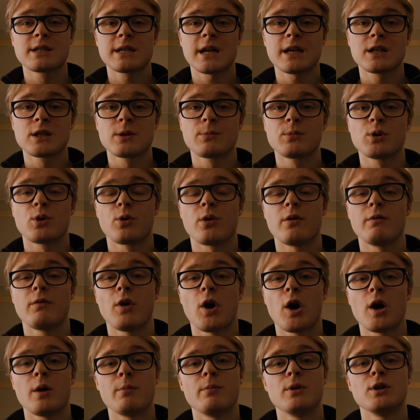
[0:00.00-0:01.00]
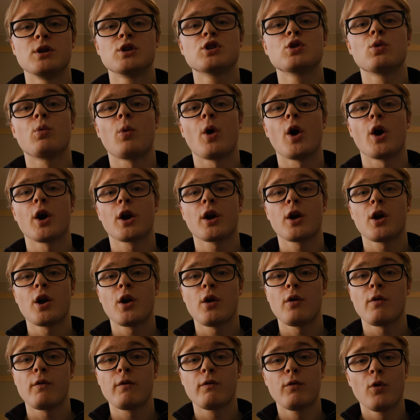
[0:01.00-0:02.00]
set up your environment to work
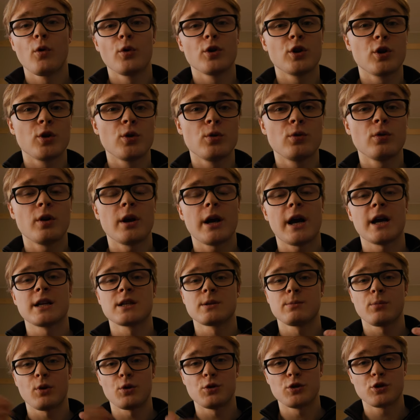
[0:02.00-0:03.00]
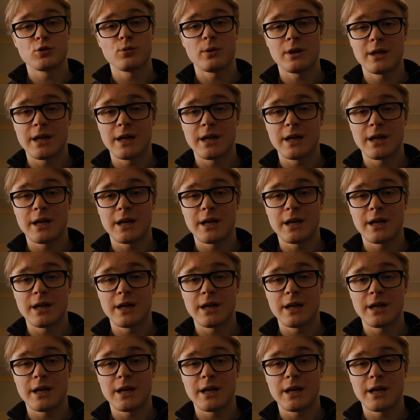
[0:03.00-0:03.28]
for you as opposed to